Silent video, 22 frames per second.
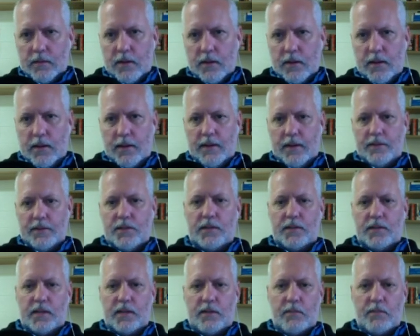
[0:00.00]
Uh,
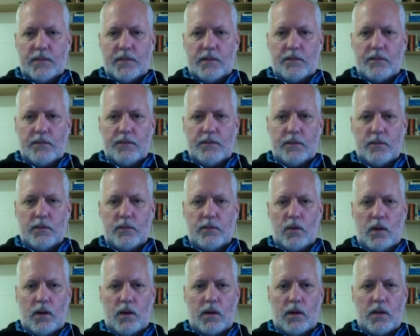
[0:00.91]
just save myself a little
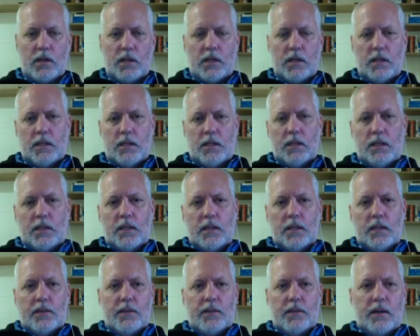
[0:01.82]
work
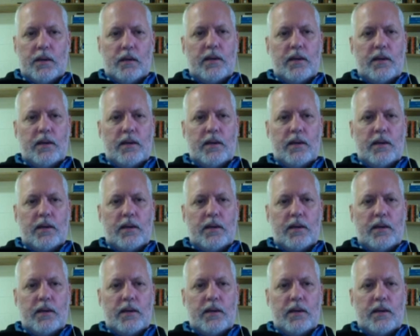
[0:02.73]
there.